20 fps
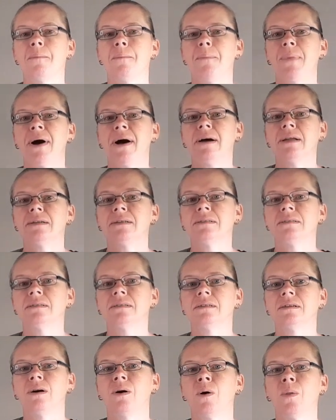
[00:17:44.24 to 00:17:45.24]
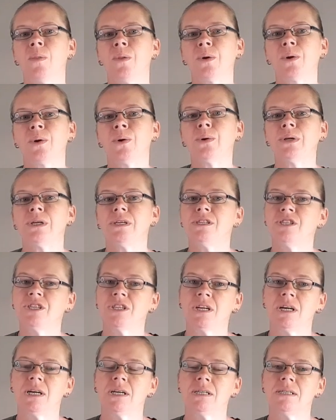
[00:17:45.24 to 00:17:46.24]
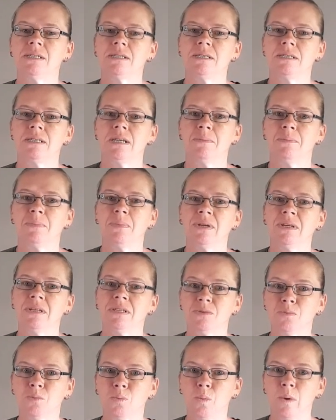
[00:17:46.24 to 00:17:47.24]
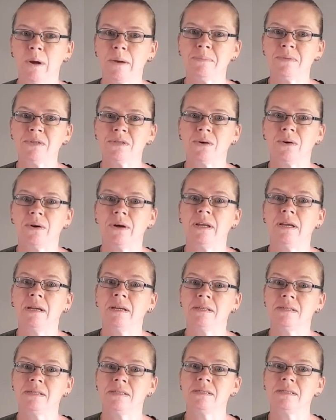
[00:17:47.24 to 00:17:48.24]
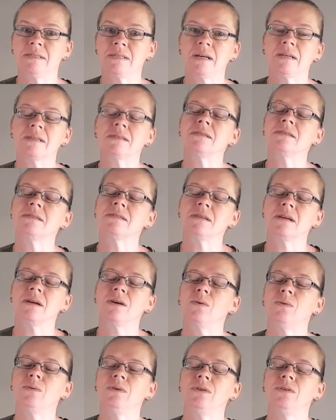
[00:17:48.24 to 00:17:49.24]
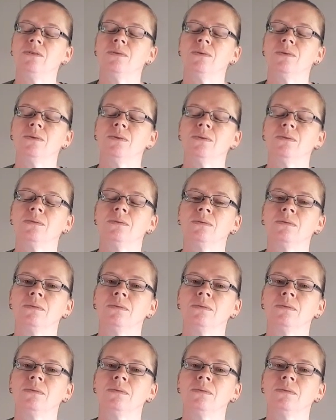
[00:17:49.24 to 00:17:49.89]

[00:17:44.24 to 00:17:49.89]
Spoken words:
but on the Cottage Garden Samplings website, it does tell you